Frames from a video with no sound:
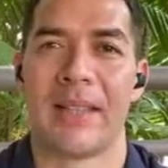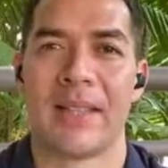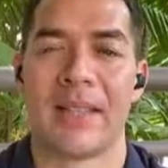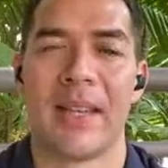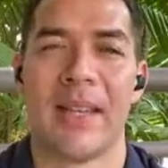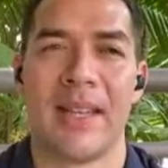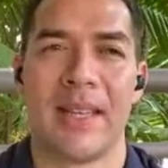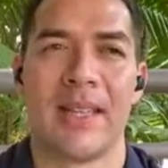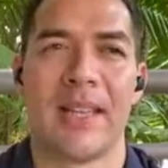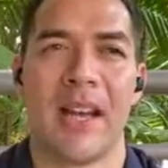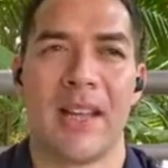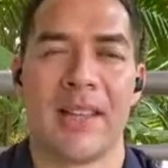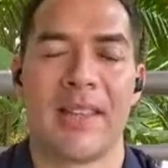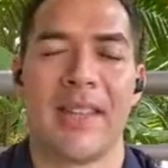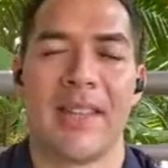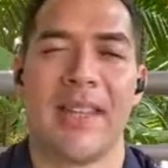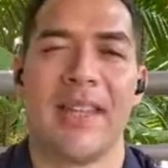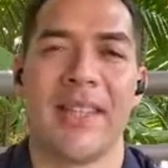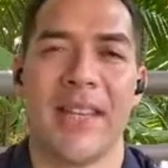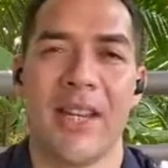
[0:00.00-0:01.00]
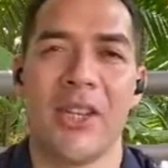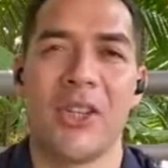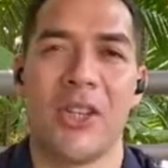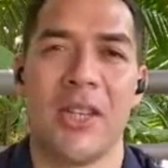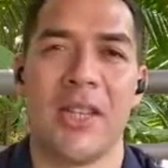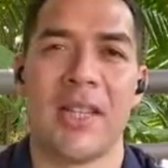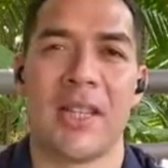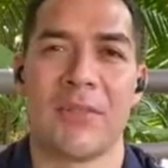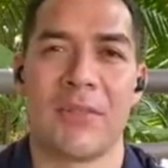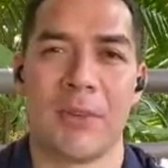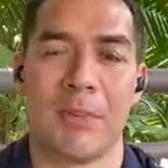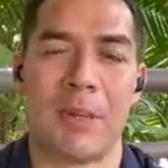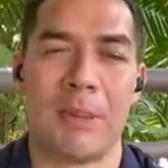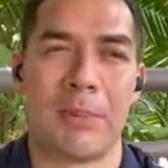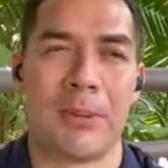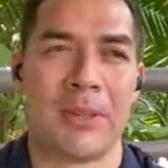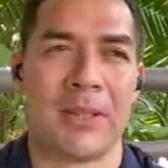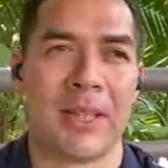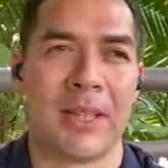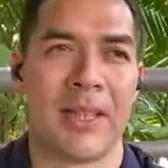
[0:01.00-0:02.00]
the intention is for
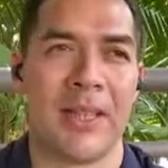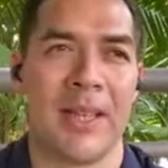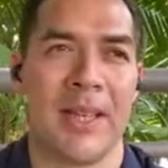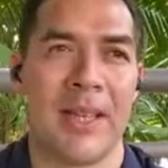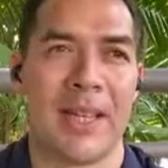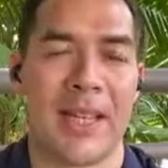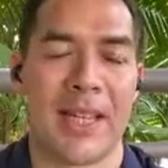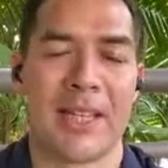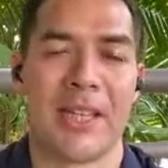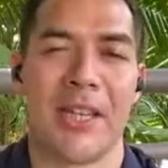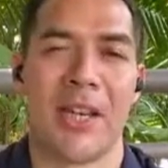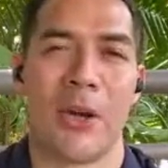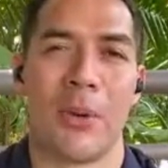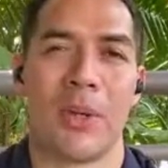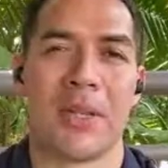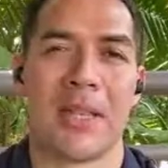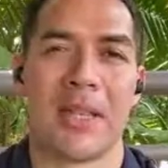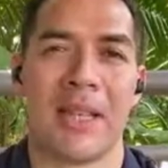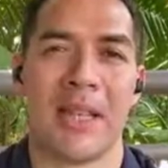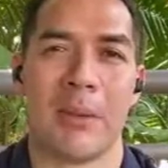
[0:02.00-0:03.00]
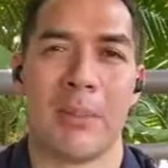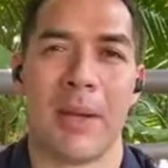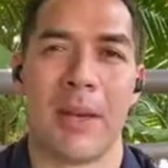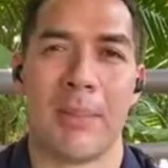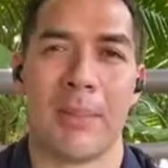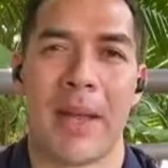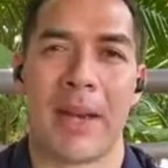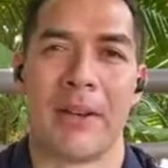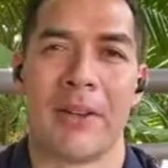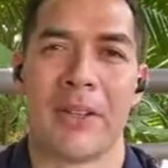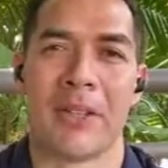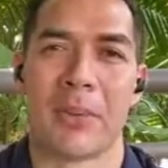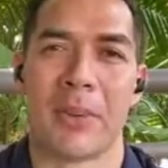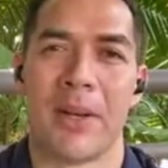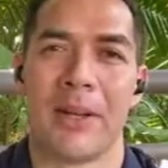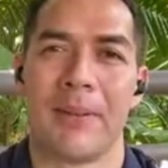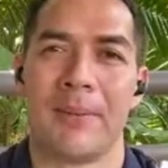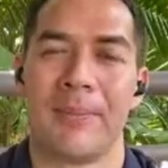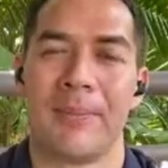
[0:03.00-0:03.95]
people to get to know us a little bit better as well.